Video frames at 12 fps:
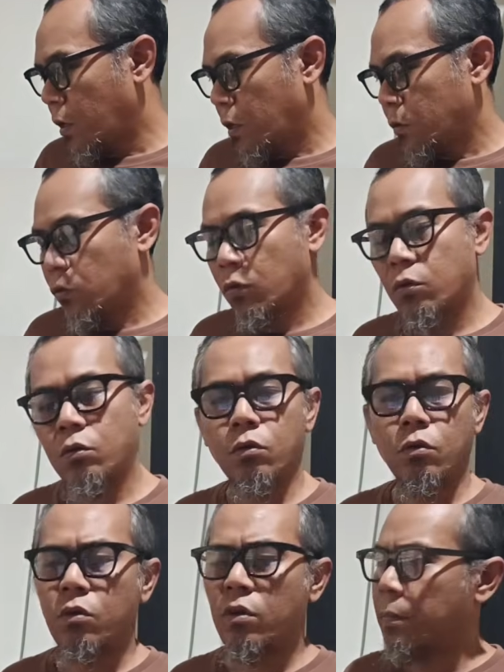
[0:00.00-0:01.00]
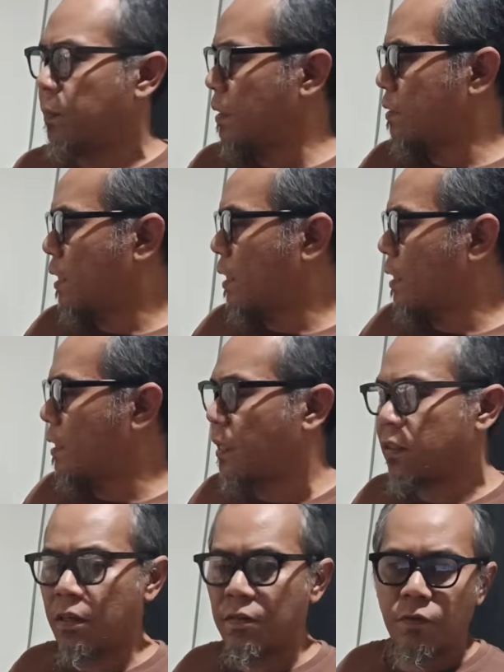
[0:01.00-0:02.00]
So basically
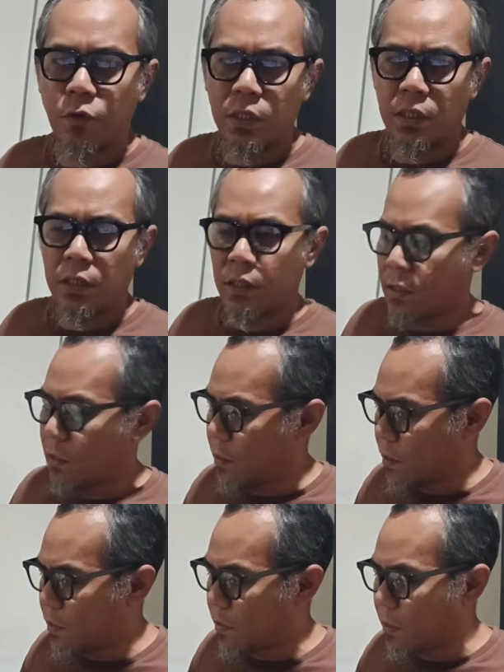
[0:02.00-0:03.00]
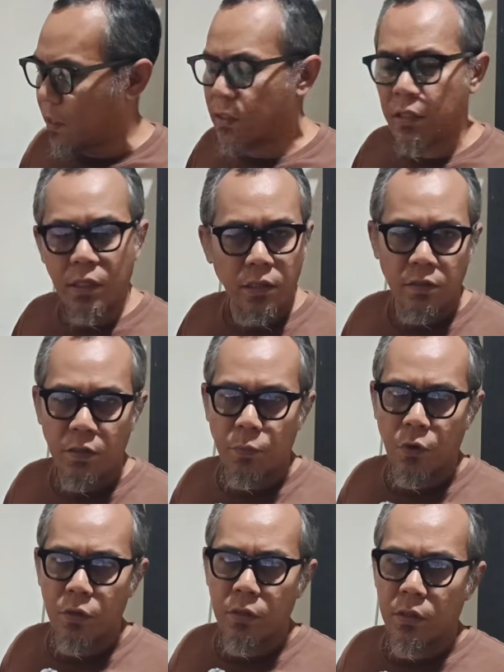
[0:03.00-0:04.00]
that's it for the E3EZ
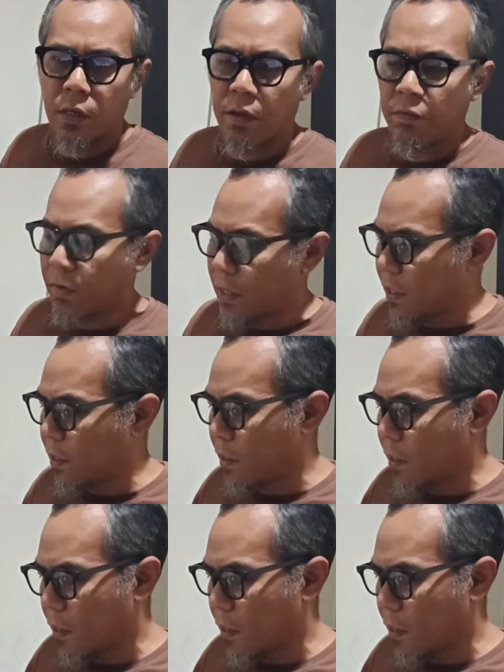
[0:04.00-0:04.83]
board. I find it